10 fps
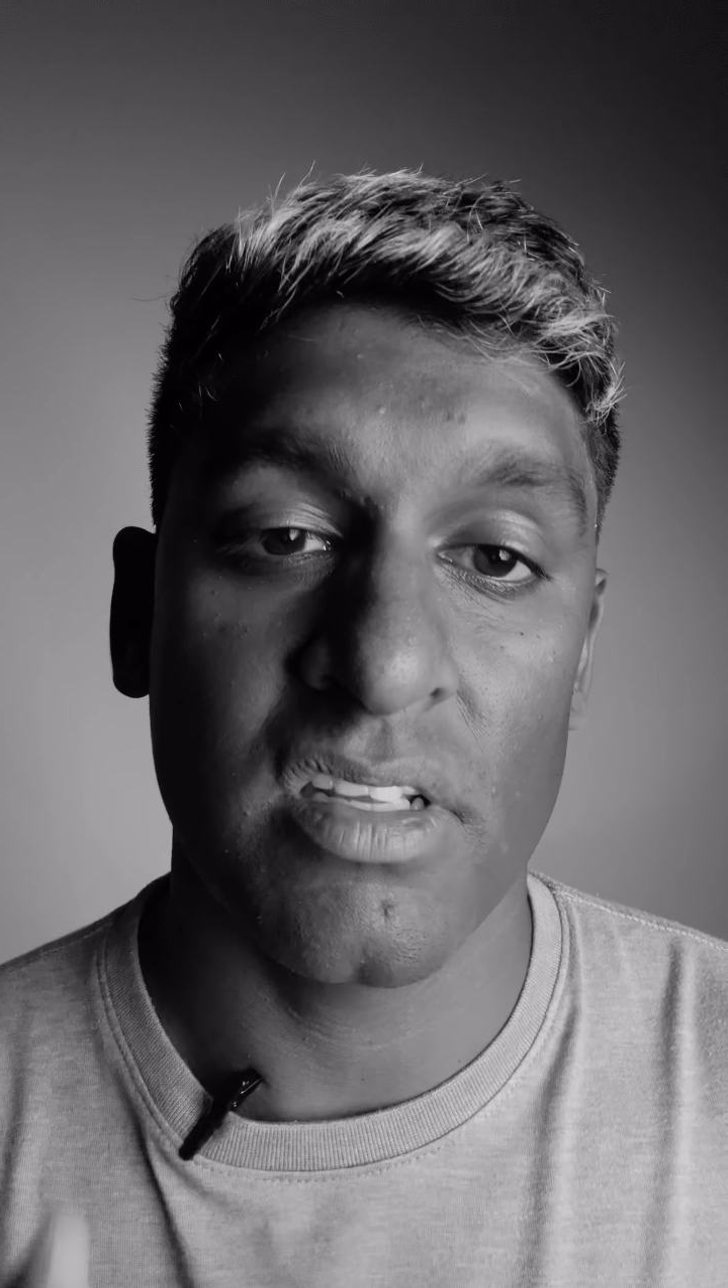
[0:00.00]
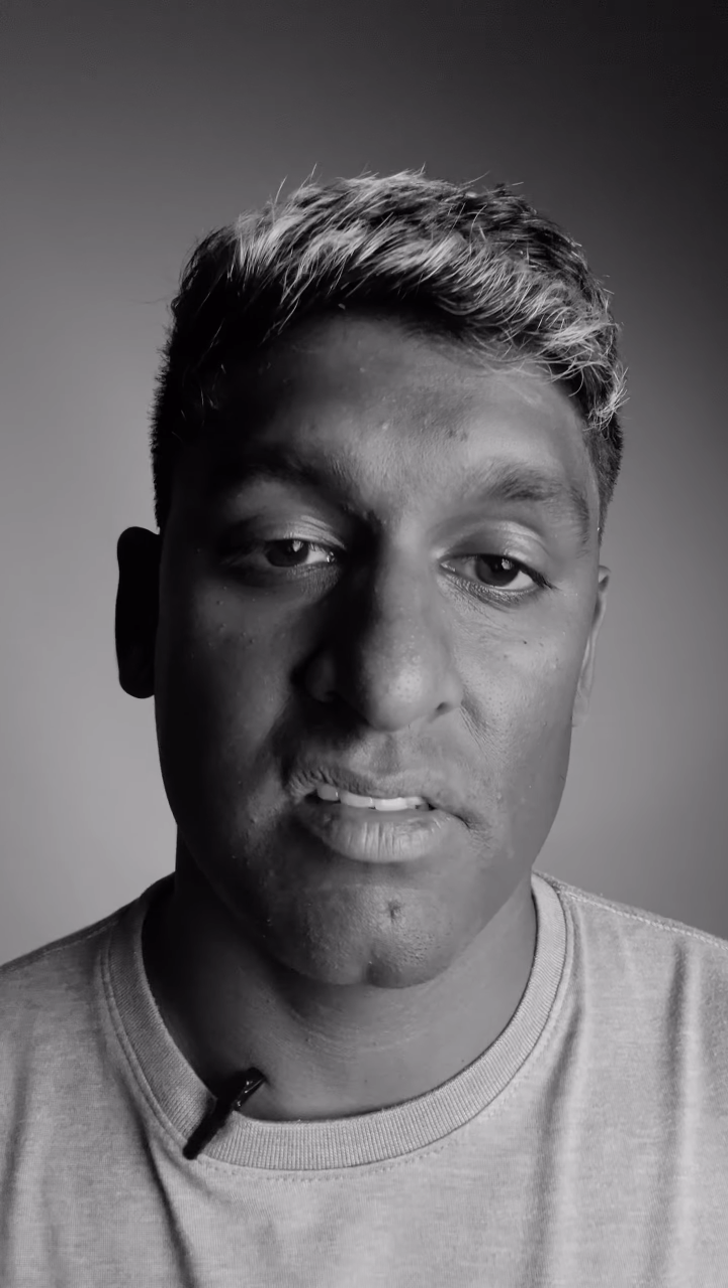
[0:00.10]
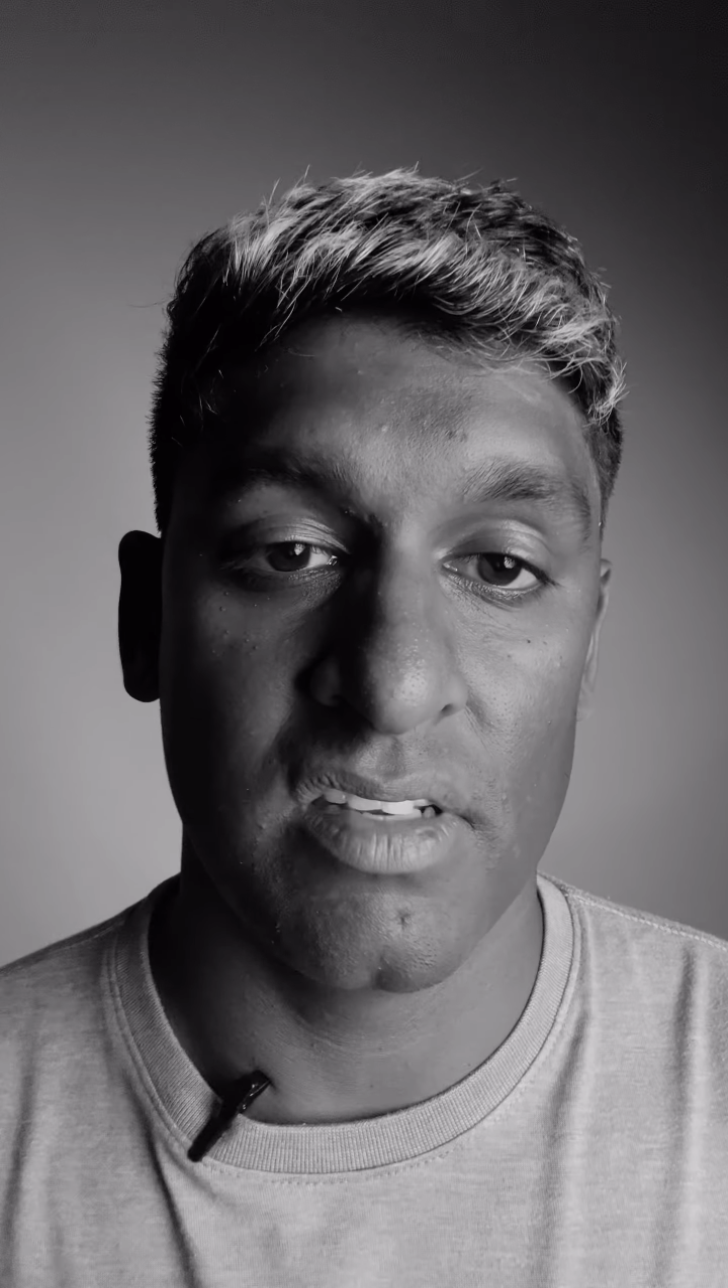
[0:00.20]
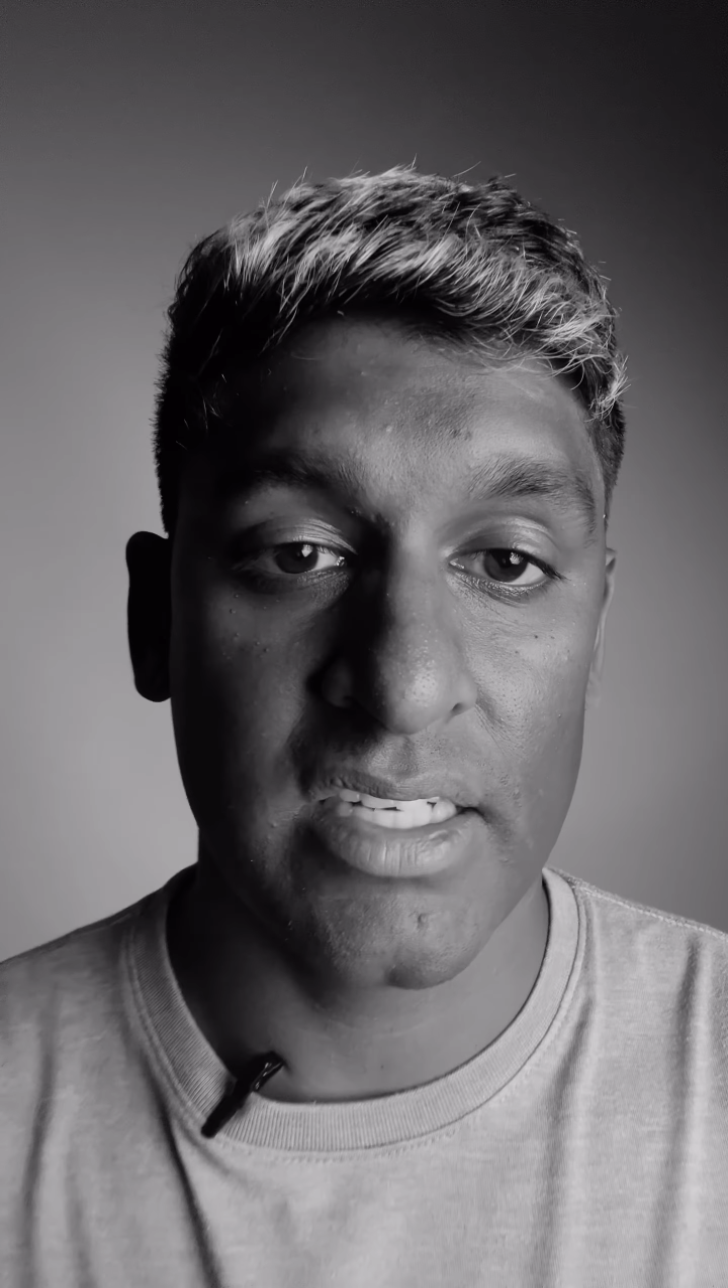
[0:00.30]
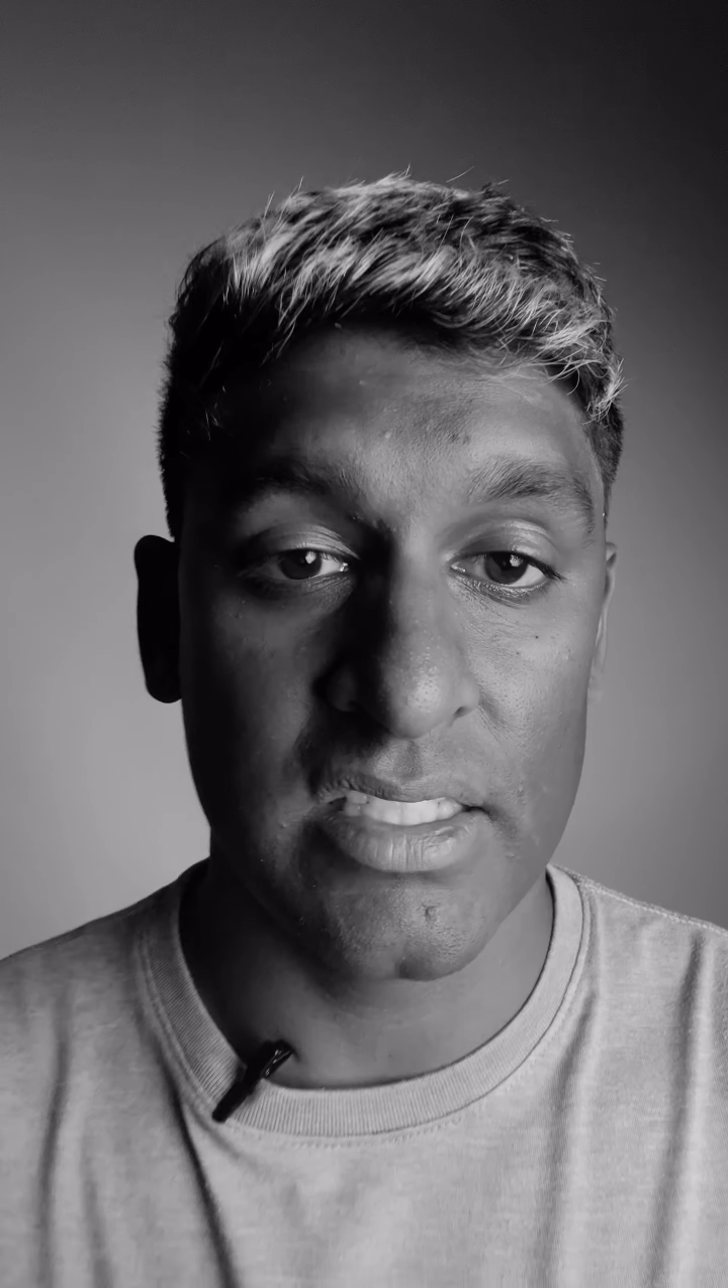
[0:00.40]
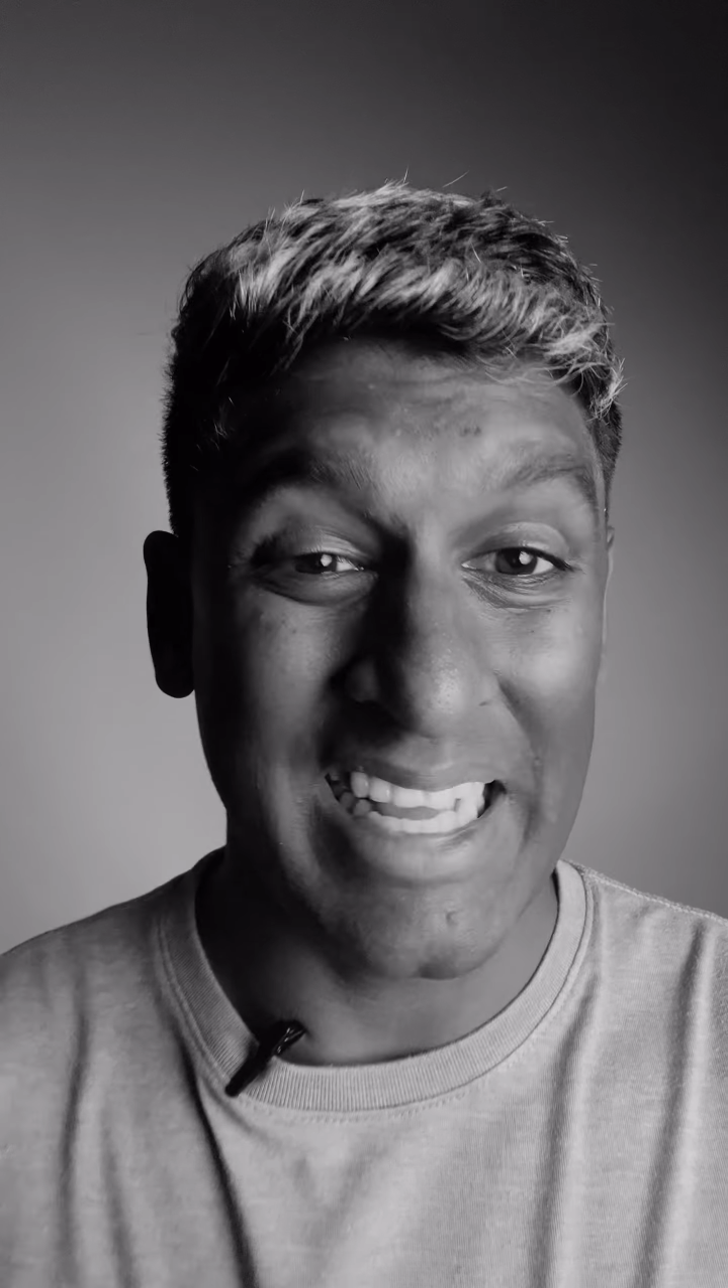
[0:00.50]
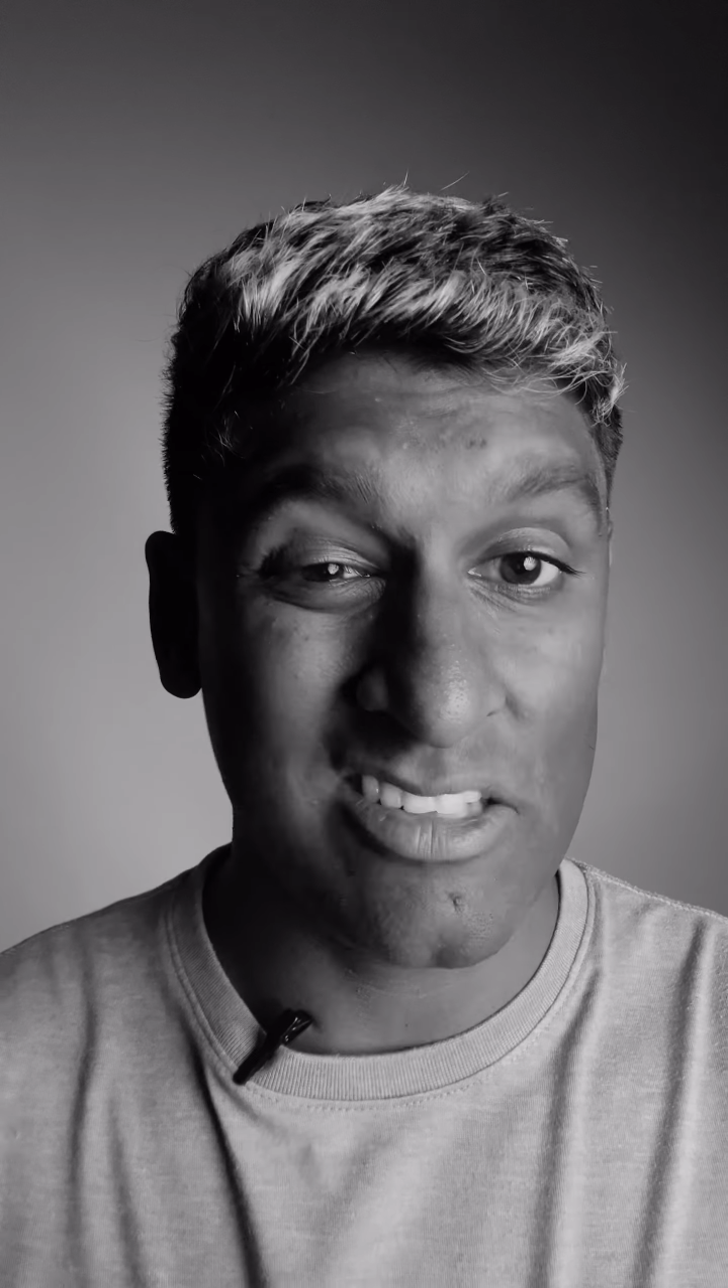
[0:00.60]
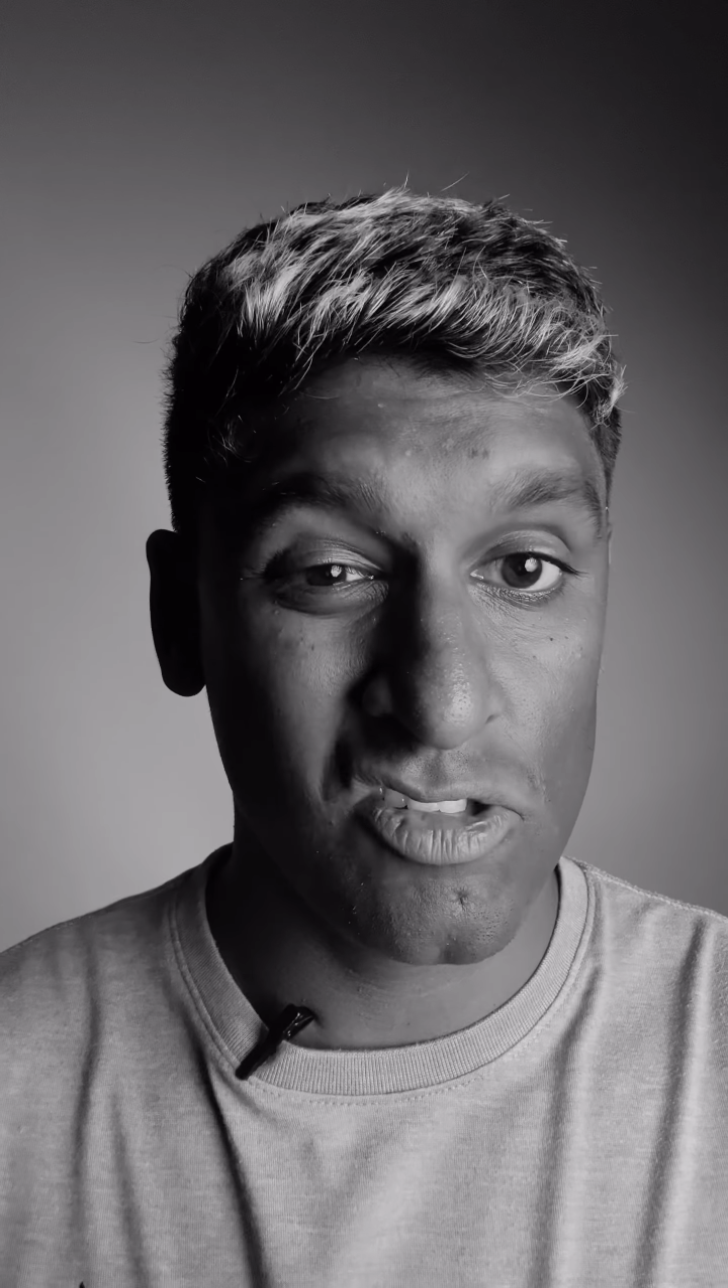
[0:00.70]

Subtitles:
I selected that